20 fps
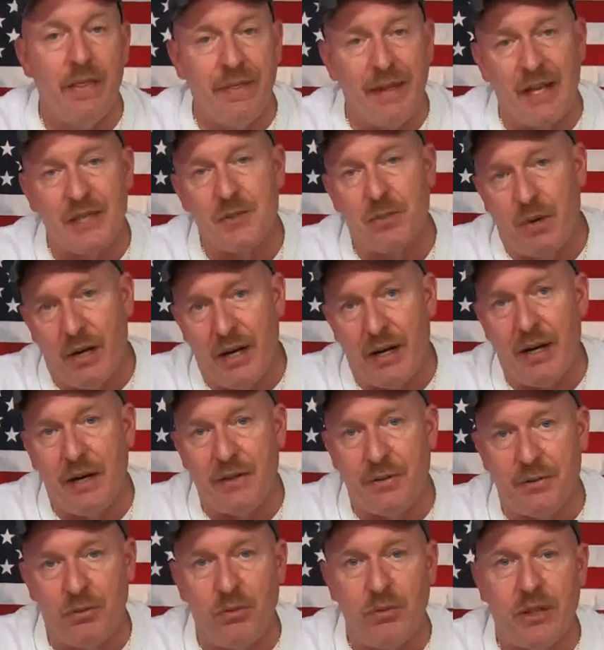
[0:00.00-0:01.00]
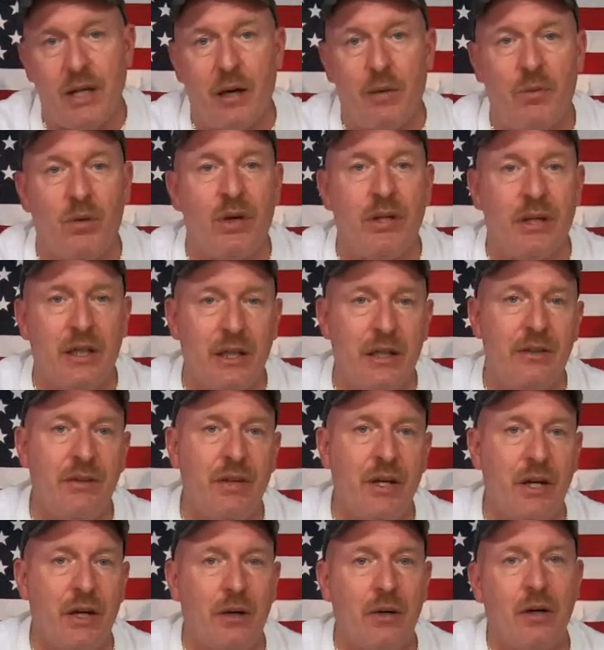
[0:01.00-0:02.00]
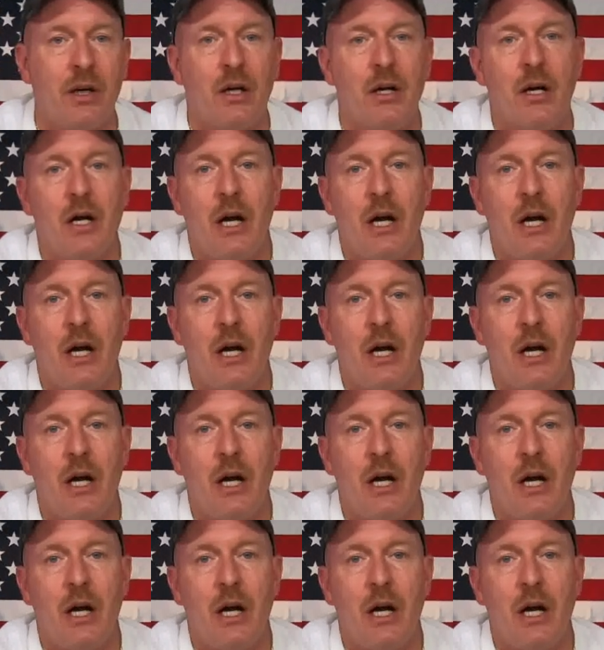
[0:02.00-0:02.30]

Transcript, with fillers: That's why I threw that one in there.